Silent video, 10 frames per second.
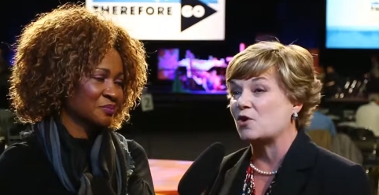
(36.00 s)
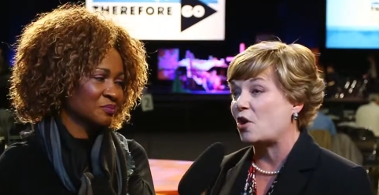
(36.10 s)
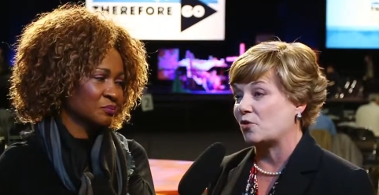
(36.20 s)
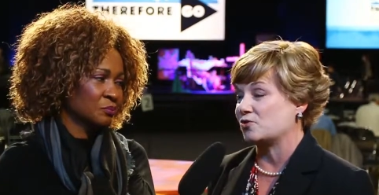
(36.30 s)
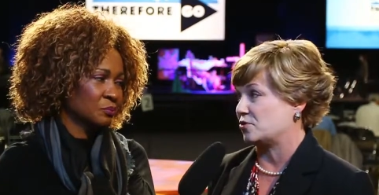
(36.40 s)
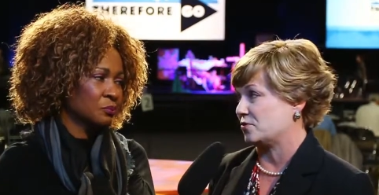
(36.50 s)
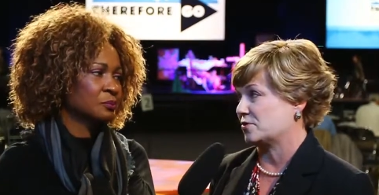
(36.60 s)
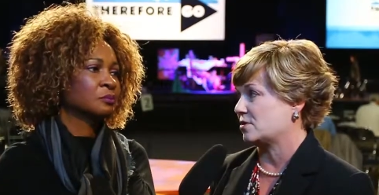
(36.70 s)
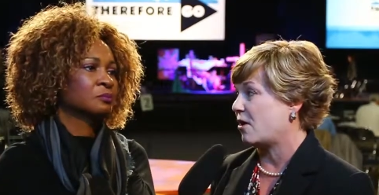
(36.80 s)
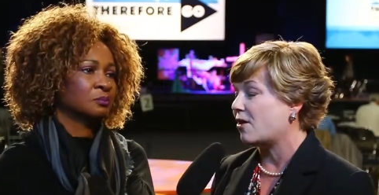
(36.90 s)

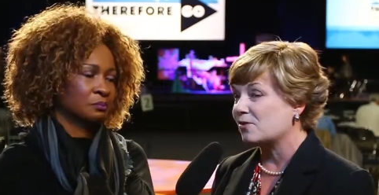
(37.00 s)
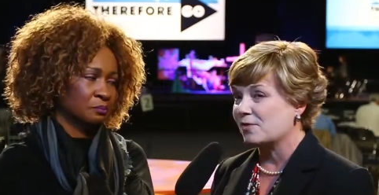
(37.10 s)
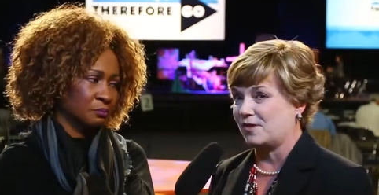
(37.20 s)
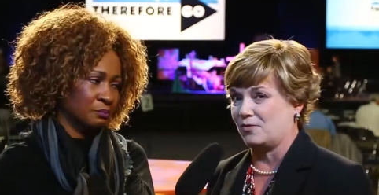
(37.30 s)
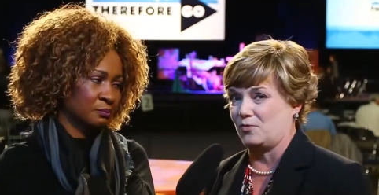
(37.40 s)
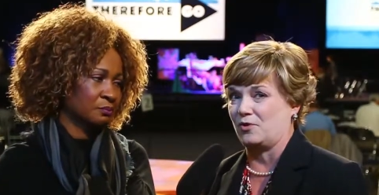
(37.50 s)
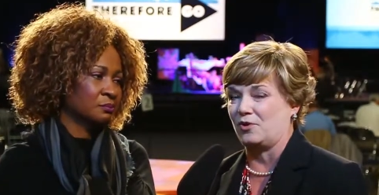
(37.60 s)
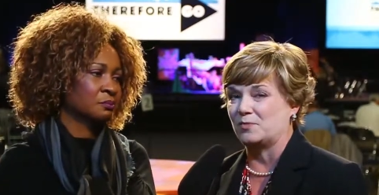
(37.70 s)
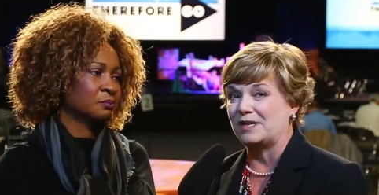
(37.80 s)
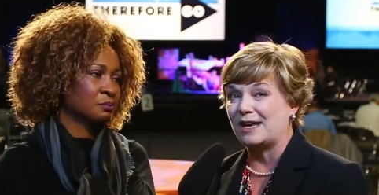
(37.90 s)
Speaker 1: cultures all around the
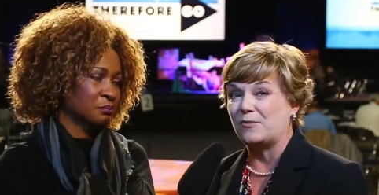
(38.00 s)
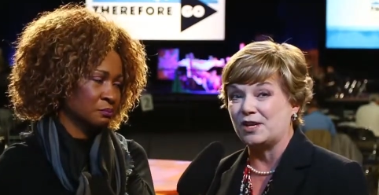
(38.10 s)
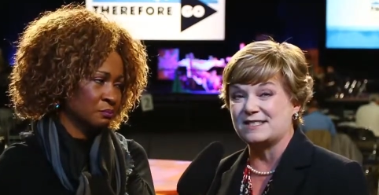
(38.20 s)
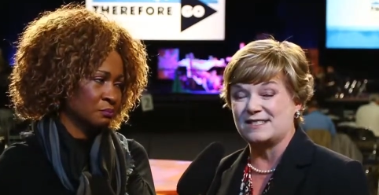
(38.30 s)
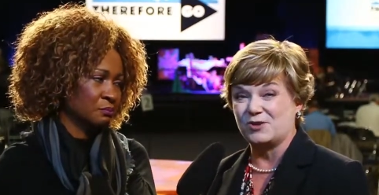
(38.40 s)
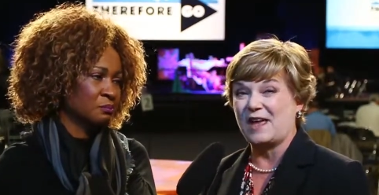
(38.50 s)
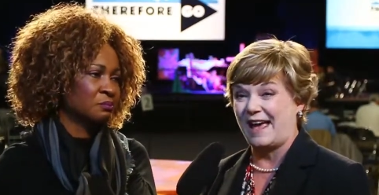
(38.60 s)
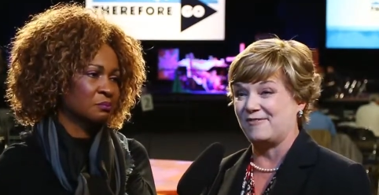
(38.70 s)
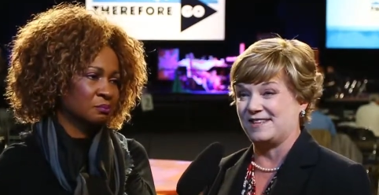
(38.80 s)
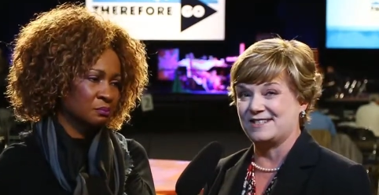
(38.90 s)
world, but yet we still
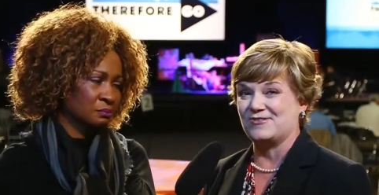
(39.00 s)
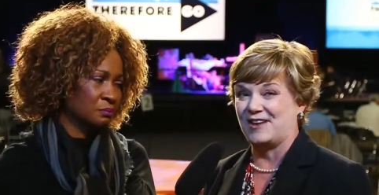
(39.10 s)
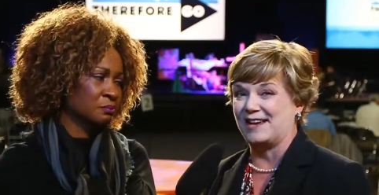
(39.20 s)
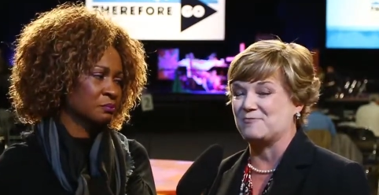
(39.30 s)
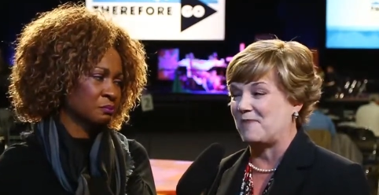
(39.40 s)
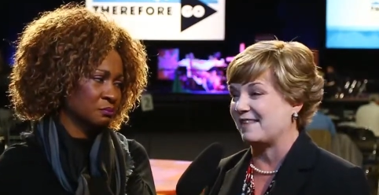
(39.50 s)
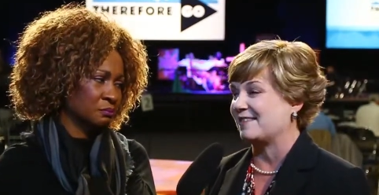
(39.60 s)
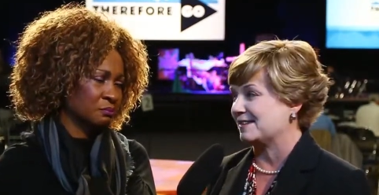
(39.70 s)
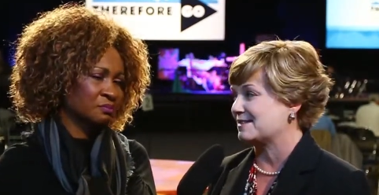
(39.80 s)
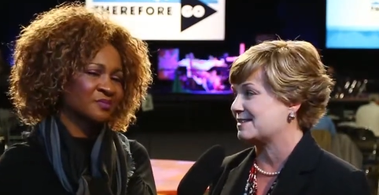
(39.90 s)
have this United
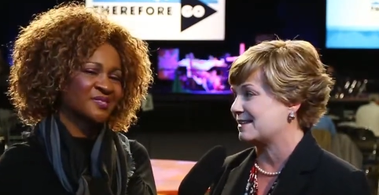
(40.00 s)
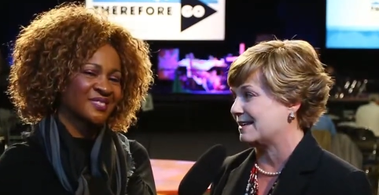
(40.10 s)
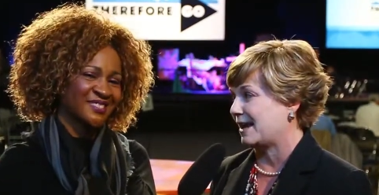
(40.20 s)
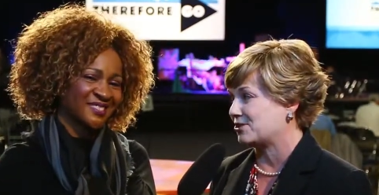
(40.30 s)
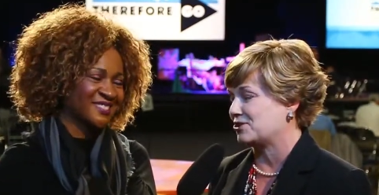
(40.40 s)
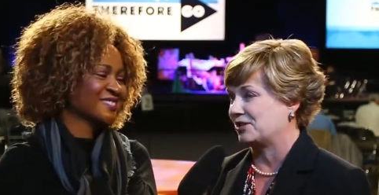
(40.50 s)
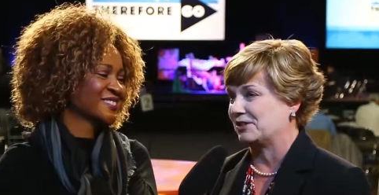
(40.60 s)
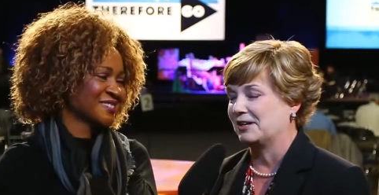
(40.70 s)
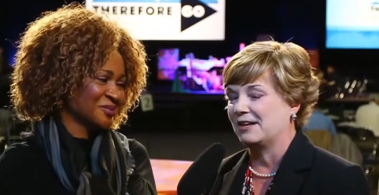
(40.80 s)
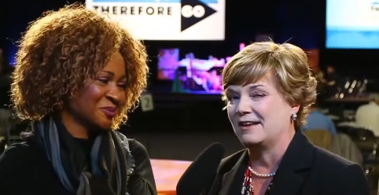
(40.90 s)
Methodist
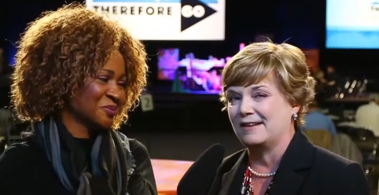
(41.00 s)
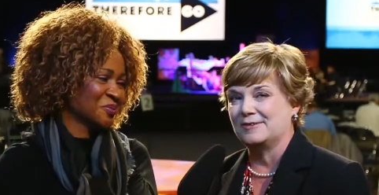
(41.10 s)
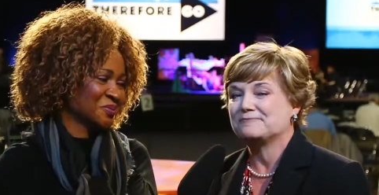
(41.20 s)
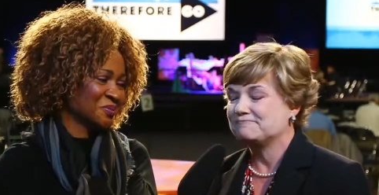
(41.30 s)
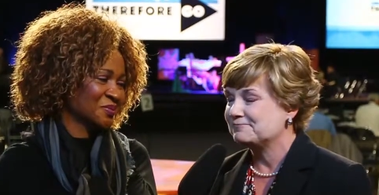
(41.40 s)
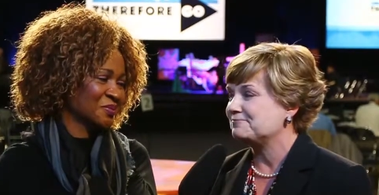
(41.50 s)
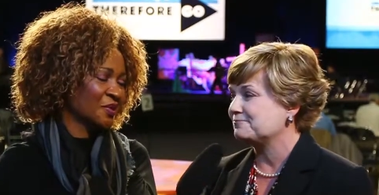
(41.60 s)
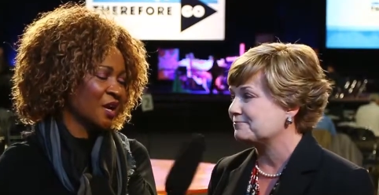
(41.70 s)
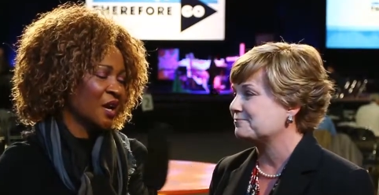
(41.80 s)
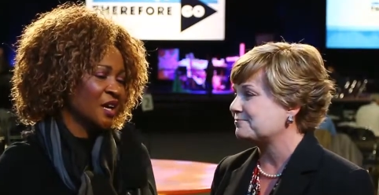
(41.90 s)
connection.
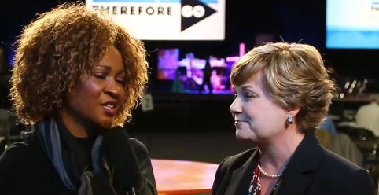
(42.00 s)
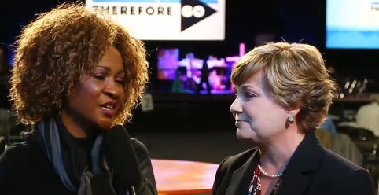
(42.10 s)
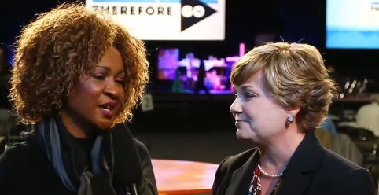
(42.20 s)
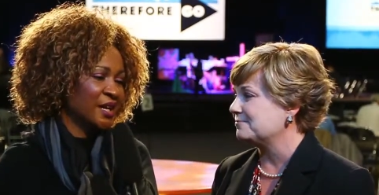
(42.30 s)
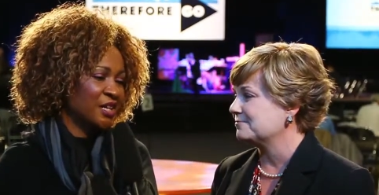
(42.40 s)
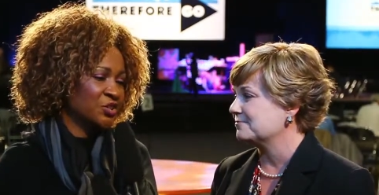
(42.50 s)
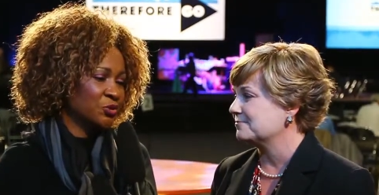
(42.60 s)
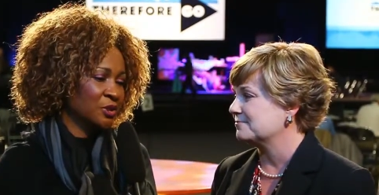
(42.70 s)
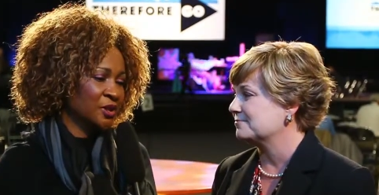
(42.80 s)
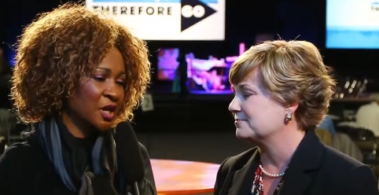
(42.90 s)
Speaker 2: Jan, as you
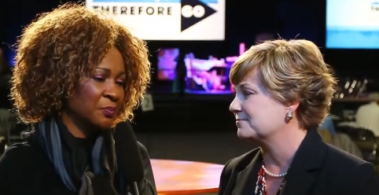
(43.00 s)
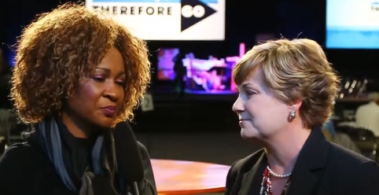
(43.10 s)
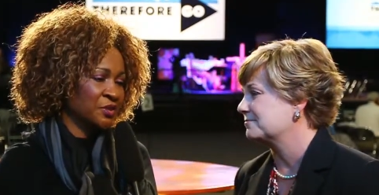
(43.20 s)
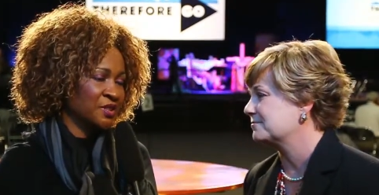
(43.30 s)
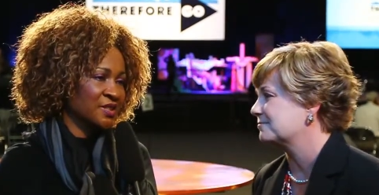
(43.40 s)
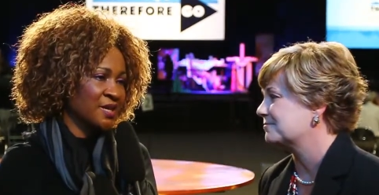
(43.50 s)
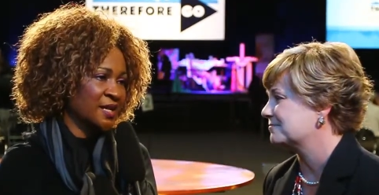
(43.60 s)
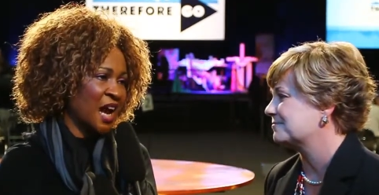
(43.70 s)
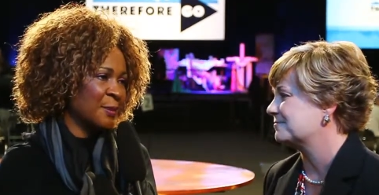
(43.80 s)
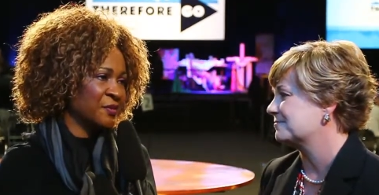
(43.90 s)
look at this
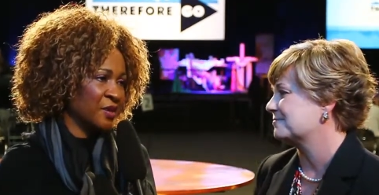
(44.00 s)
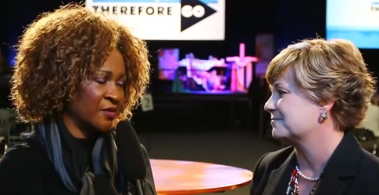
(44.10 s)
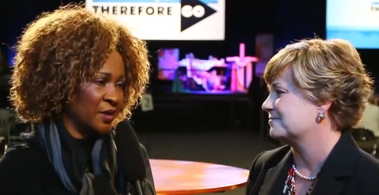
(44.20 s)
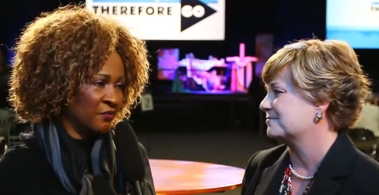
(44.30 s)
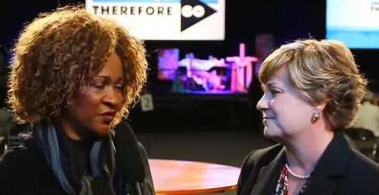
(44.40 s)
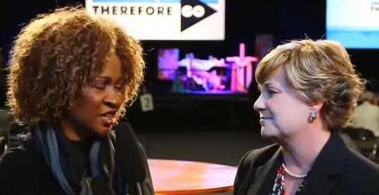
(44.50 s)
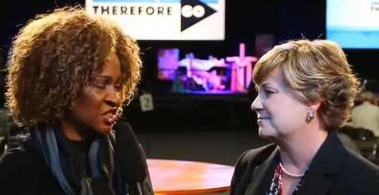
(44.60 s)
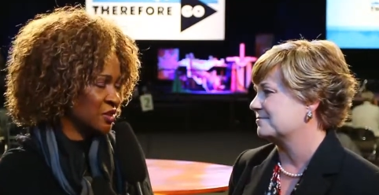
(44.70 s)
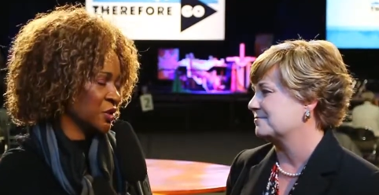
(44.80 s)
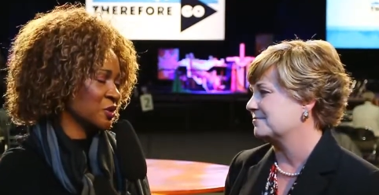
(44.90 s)
time of
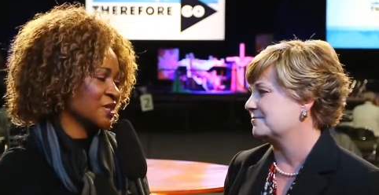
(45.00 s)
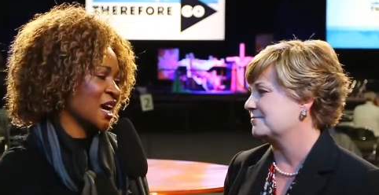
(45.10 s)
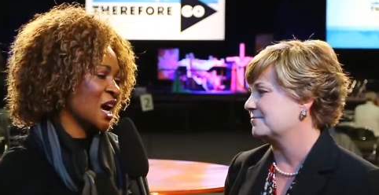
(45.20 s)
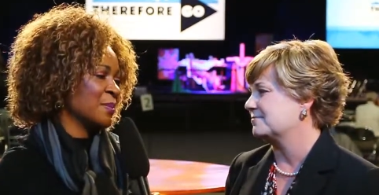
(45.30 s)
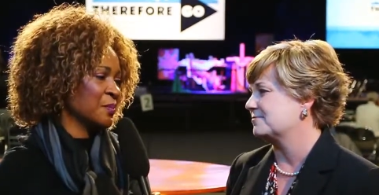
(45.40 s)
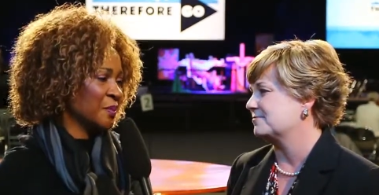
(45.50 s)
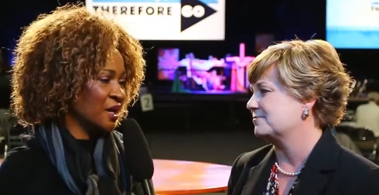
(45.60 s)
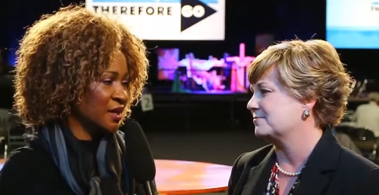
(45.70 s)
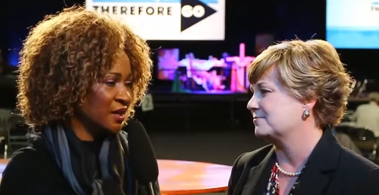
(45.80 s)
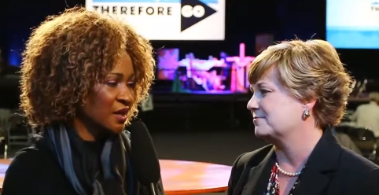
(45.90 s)
investing your time and
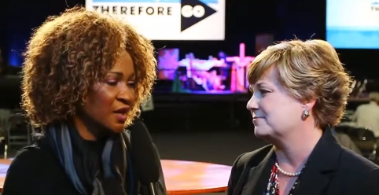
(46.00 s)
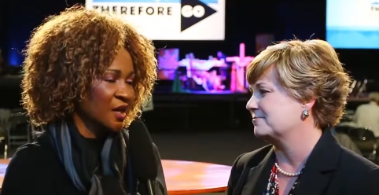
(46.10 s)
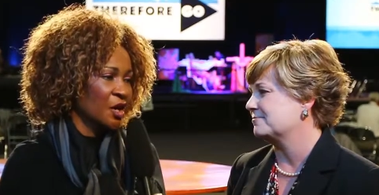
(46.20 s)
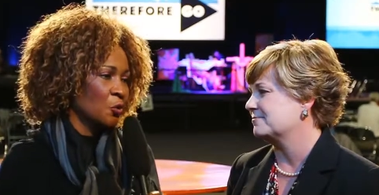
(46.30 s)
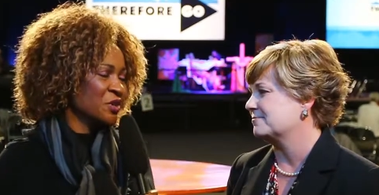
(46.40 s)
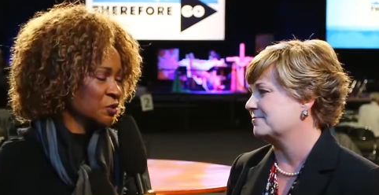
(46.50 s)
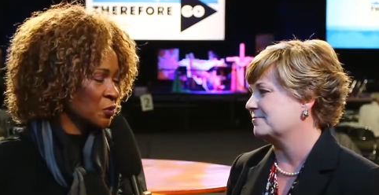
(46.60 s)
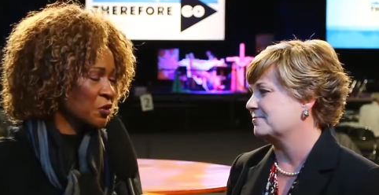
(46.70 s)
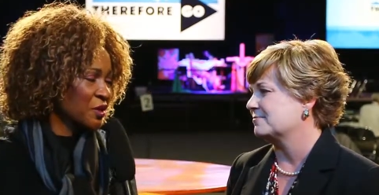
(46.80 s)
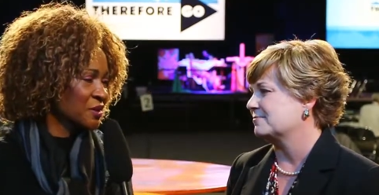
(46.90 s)
money, was it
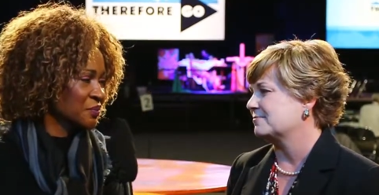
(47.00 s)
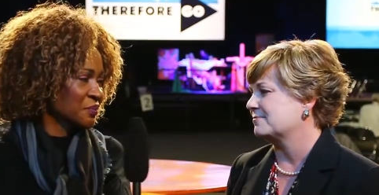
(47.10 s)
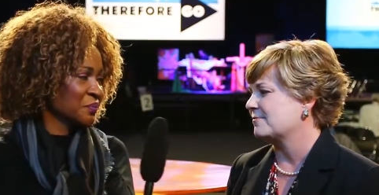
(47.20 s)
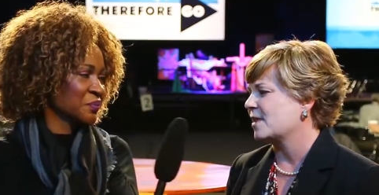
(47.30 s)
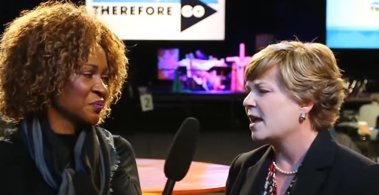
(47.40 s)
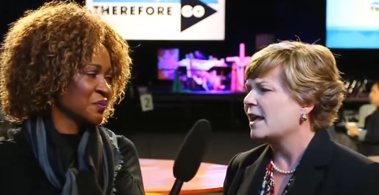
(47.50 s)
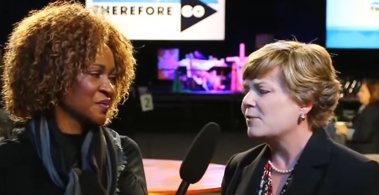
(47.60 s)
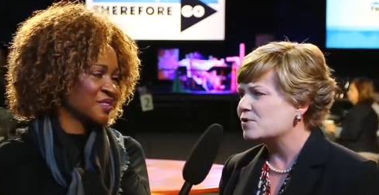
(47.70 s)
worth it?
Speaker 1: It was